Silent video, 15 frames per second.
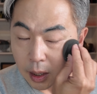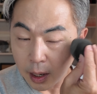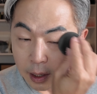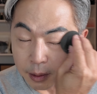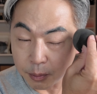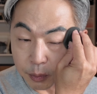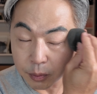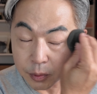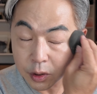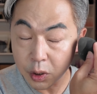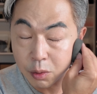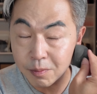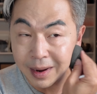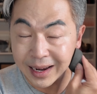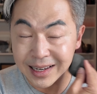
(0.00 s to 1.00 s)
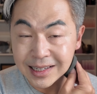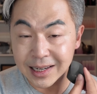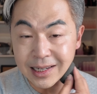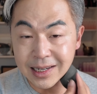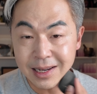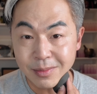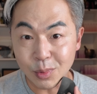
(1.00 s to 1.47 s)
And so my
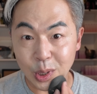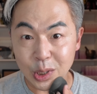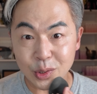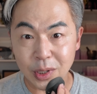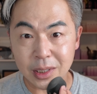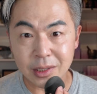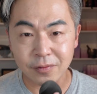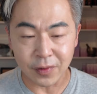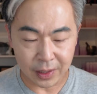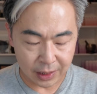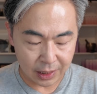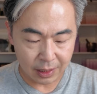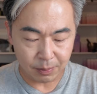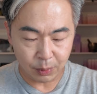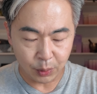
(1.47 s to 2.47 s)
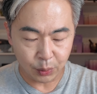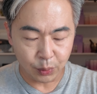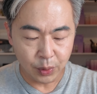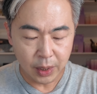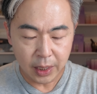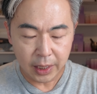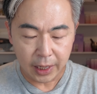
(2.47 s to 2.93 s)
tinted moisturizer from Yibu
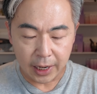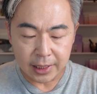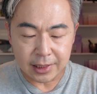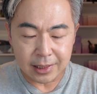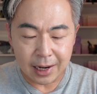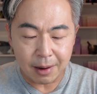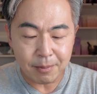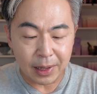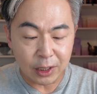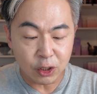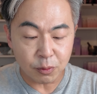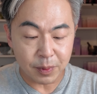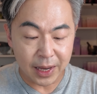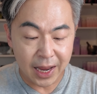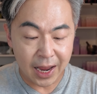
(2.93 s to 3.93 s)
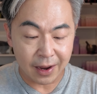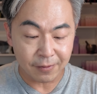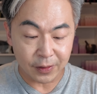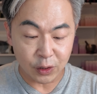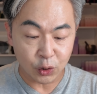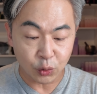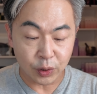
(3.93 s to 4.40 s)
it's not meant to be
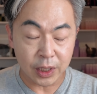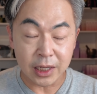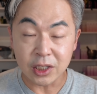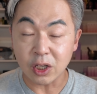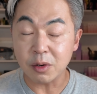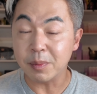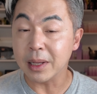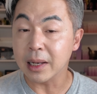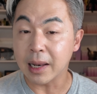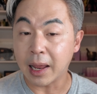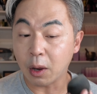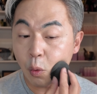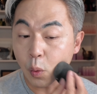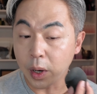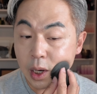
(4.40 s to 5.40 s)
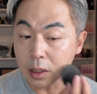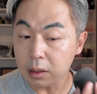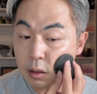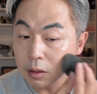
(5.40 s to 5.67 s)
heavy duty, it's gonna be lightweight.